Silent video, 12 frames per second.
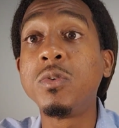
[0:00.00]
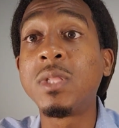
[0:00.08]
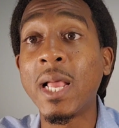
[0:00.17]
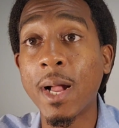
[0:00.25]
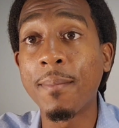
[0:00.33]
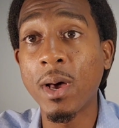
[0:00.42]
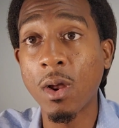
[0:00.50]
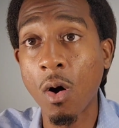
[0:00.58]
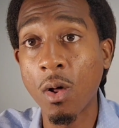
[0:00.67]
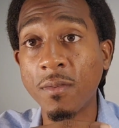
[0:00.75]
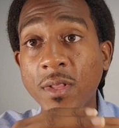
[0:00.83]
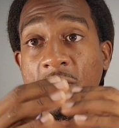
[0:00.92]
you think about
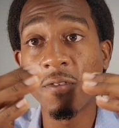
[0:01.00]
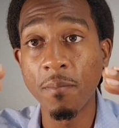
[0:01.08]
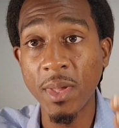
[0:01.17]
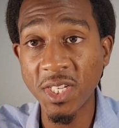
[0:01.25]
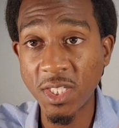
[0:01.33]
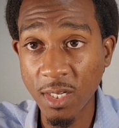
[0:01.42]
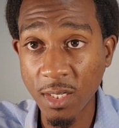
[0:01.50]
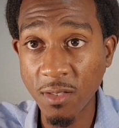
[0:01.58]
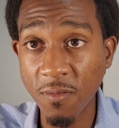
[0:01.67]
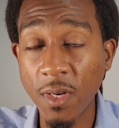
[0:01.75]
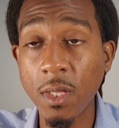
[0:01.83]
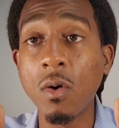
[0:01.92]
all of the information in this
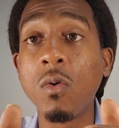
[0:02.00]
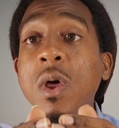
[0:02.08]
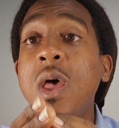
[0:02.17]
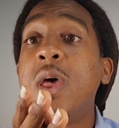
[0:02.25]
video.